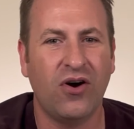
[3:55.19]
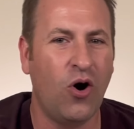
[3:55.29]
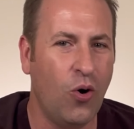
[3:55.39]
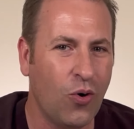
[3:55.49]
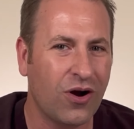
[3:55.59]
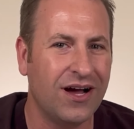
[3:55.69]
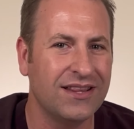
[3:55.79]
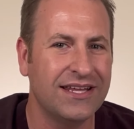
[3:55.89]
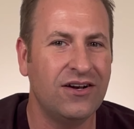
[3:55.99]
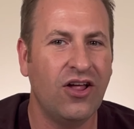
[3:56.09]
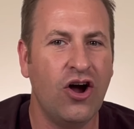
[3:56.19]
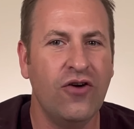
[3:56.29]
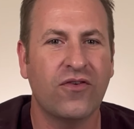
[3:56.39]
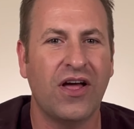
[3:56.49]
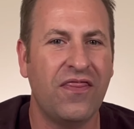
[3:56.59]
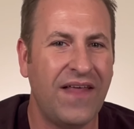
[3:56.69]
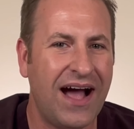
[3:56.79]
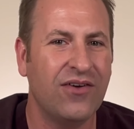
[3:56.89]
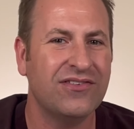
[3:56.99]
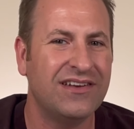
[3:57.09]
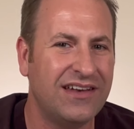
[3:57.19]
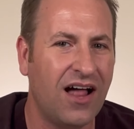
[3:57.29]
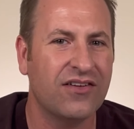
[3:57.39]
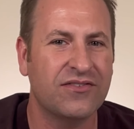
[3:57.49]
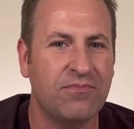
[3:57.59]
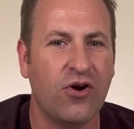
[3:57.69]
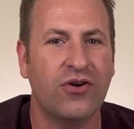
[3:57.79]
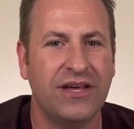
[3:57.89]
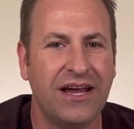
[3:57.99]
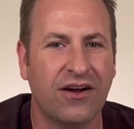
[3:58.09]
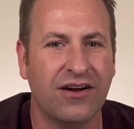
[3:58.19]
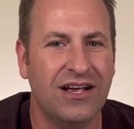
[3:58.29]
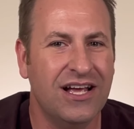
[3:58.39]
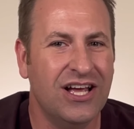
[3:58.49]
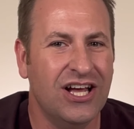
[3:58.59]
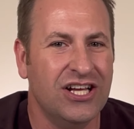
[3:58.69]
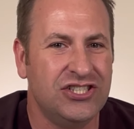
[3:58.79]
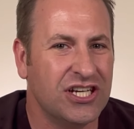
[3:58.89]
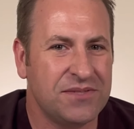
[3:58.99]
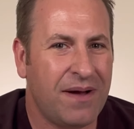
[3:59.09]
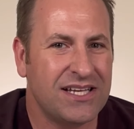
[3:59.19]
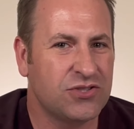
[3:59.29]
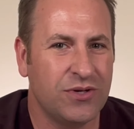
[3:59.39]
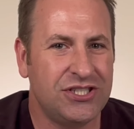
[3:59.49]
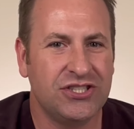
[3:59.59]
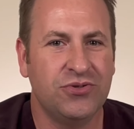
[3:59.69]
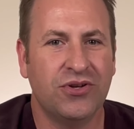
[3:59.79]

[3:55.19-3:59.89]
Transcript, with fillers: or a little over $1,000 per year just by switching to an